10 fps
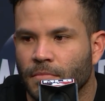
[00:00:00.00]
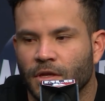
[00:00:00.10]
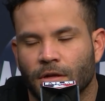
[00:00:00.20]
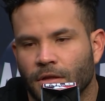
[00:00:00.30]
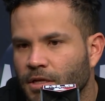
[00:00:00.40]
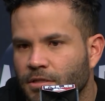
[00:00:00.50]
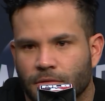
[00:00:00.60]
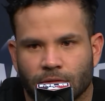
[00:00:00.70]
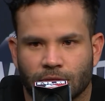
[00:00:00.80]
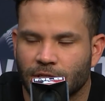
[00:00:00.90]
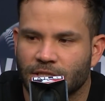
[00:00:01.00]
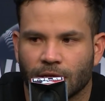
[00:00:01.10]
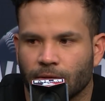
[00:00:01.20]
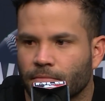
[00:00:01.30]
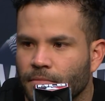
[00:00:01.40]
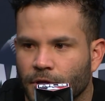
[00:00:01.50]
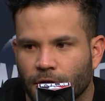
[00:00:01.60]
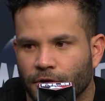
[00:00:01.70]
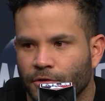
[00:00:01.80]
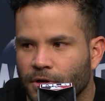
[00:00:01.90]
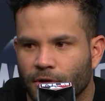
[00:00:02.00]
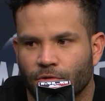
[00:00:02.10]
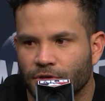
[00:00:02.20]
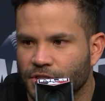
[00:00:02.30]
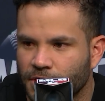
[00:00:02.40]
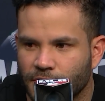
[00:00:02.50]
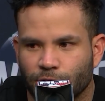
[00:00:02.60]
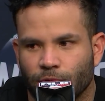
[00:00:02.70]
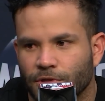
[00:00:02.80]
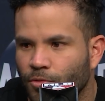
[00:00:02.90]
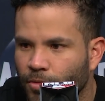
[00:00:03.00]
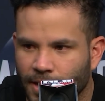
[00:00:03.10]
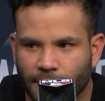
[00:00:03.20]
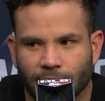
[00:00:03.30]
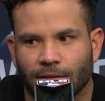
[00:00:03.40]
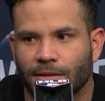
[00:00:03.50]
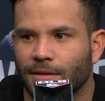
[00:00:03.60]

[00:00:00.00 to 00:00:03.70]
You know, this is the same. You know, you're in a World Series, you want to win.